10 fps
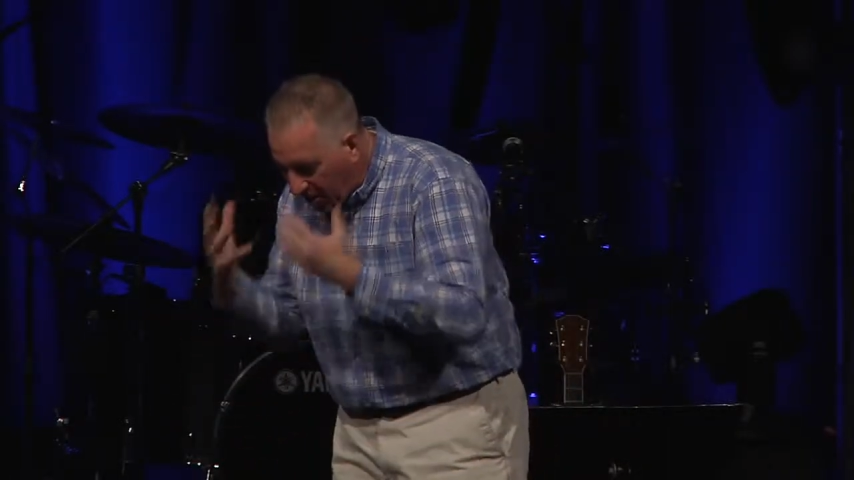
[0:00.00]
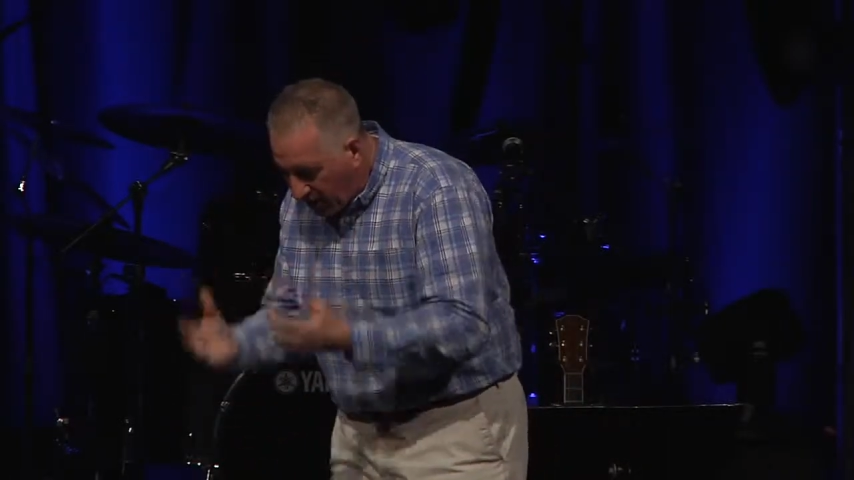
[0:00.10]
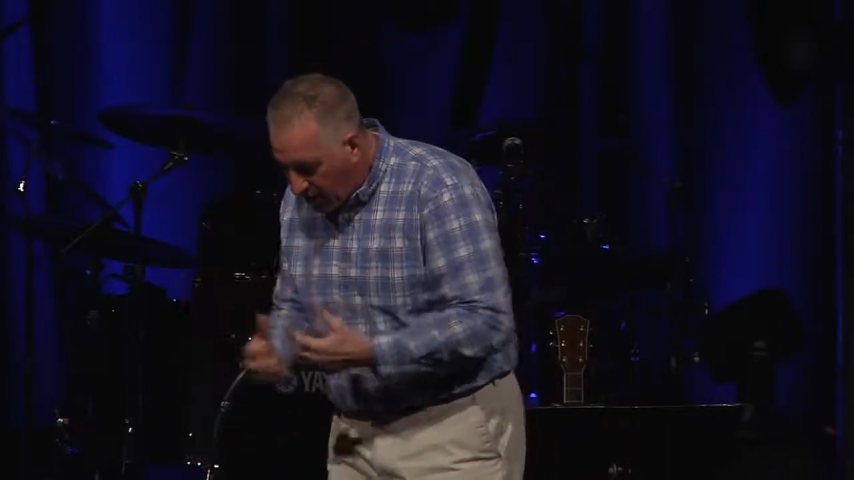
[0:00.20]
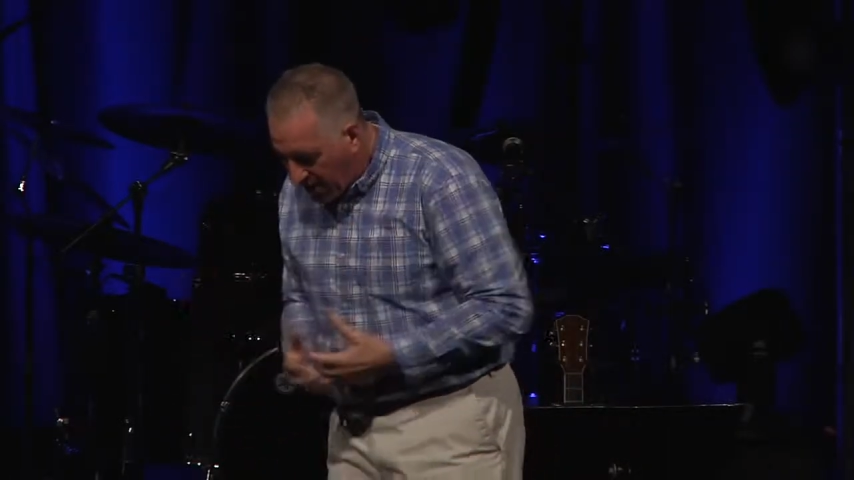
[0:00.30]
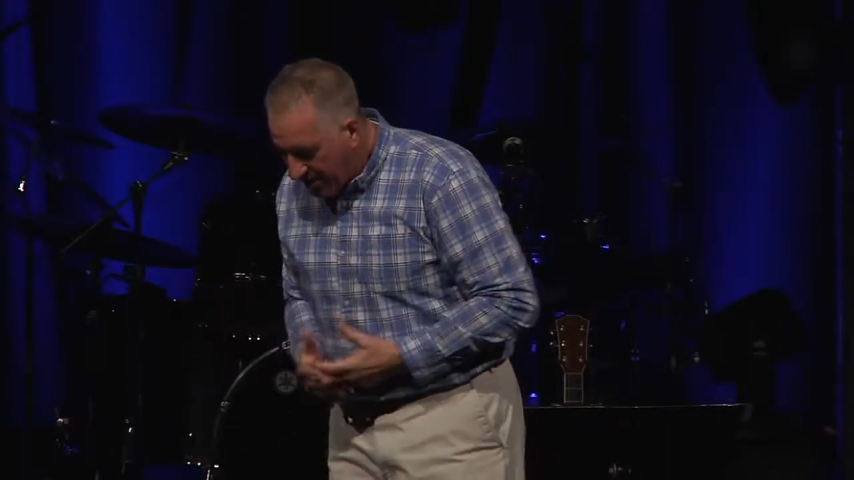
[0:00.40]

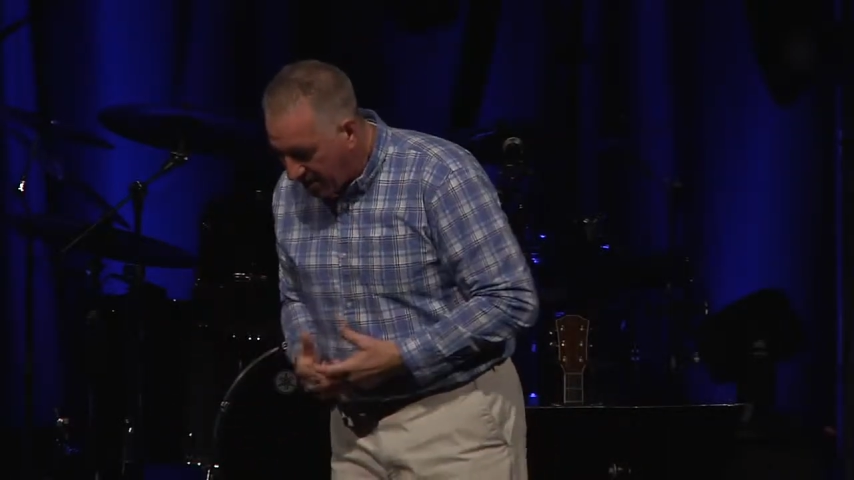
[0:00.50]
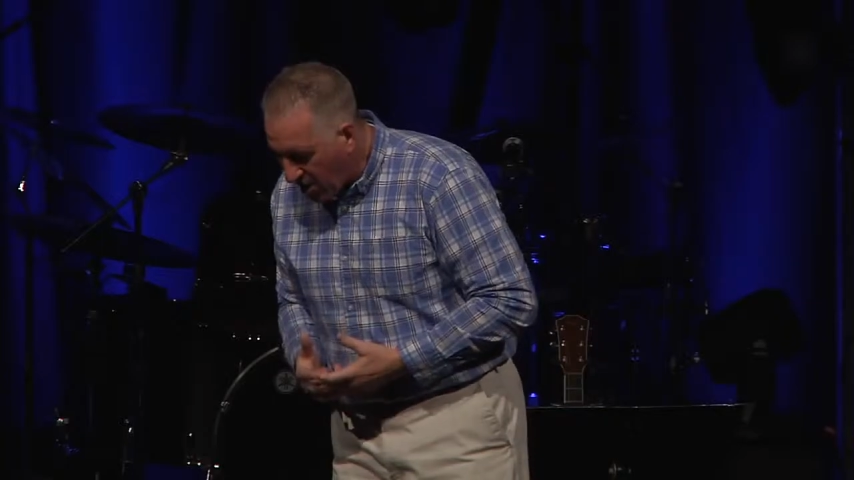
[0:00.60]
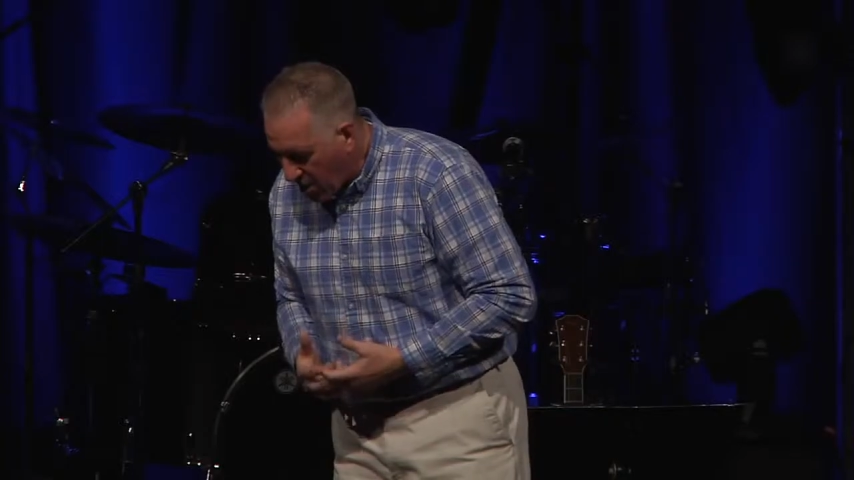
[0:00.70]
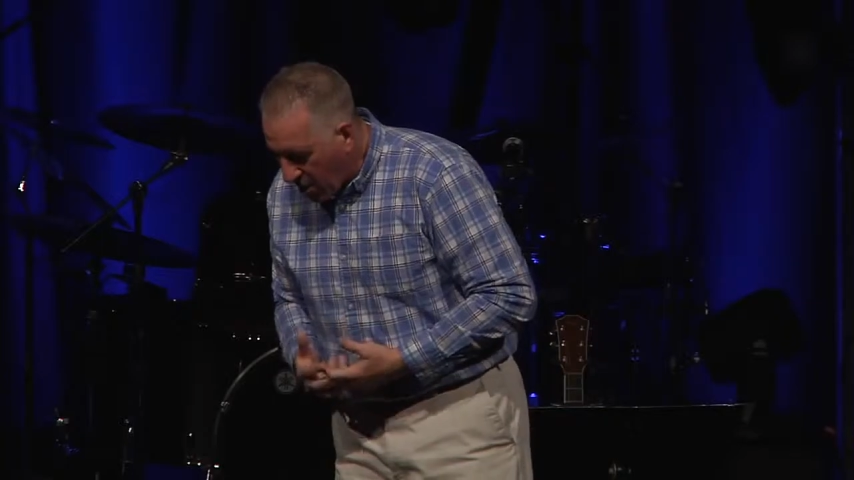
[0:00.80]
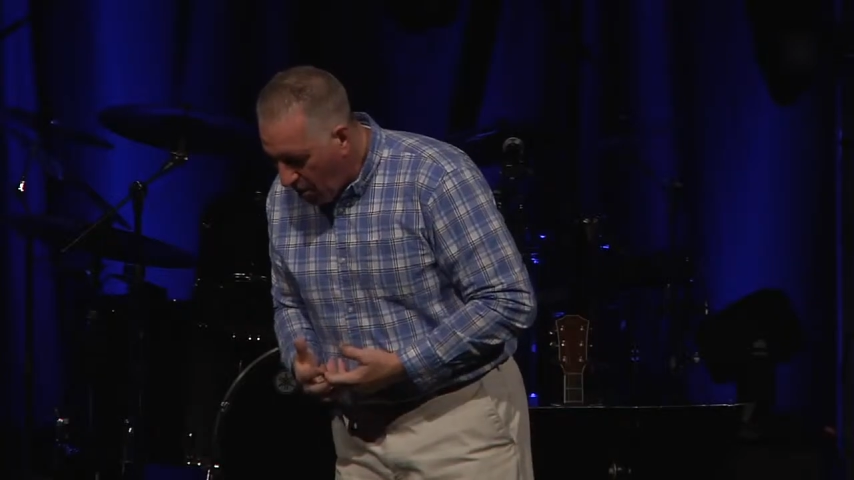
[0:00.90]
Glory as the
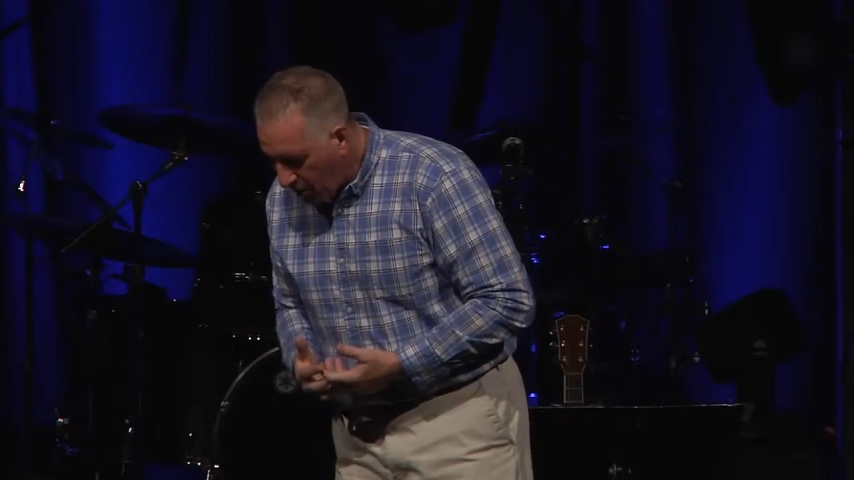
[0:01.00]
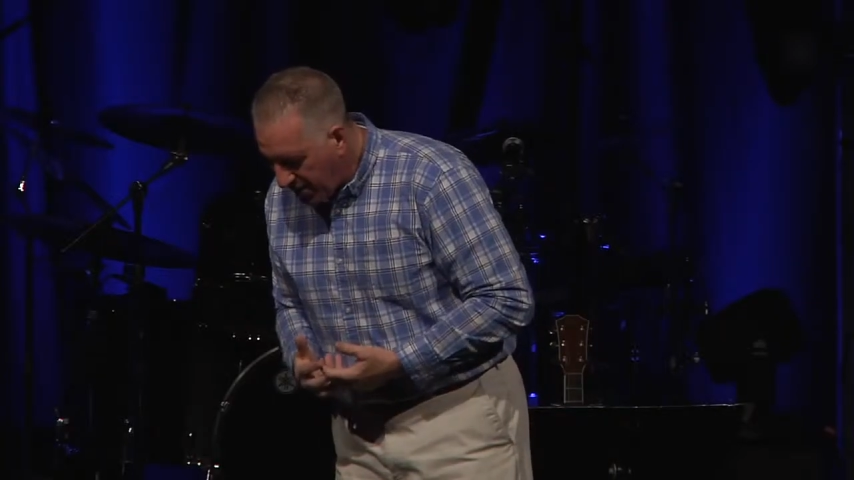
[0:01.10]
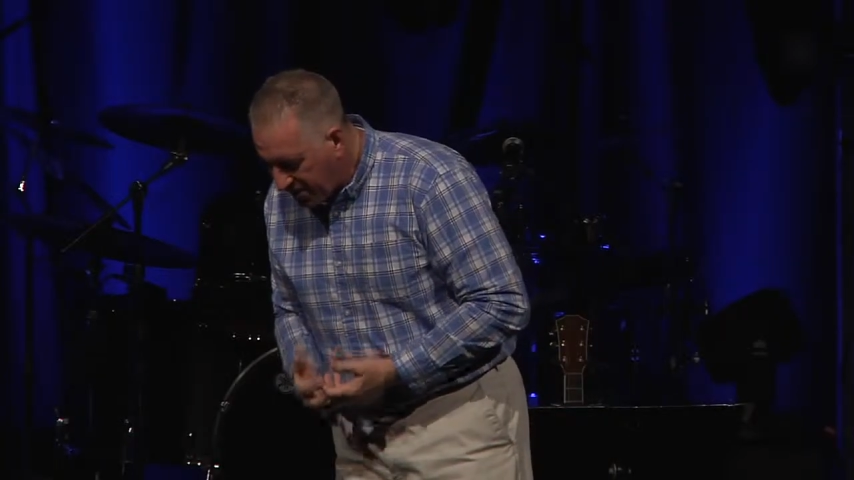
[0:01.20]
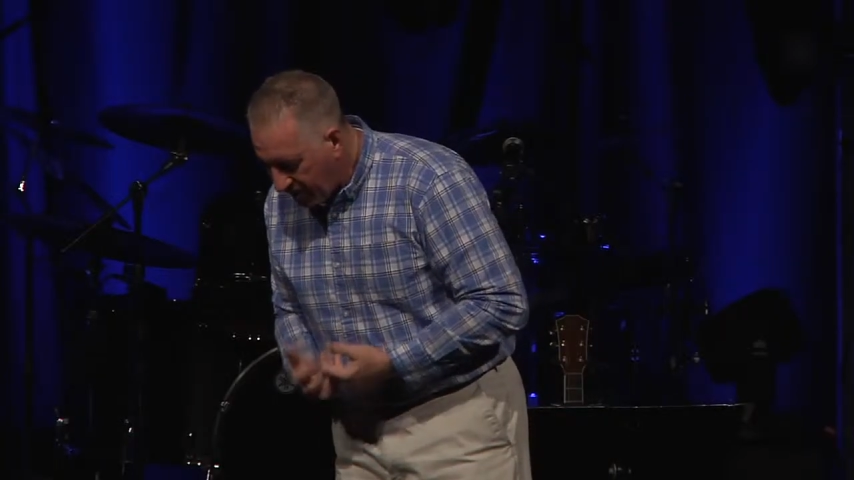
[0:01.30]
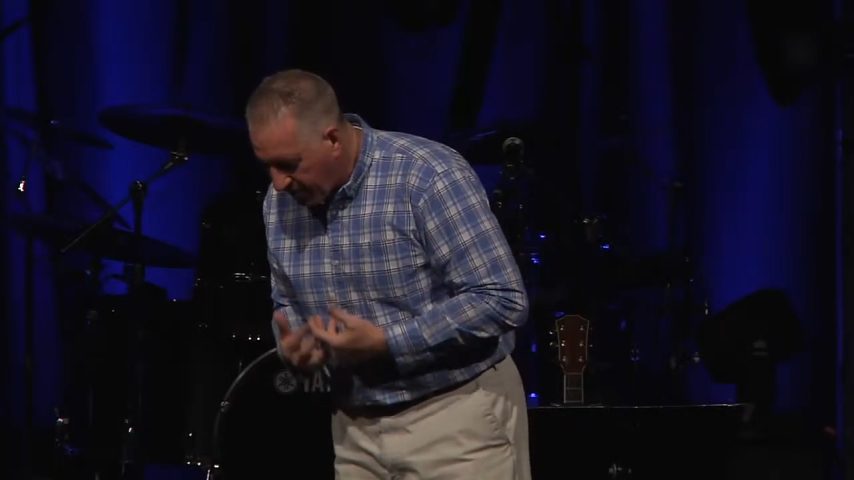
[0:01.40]
only Son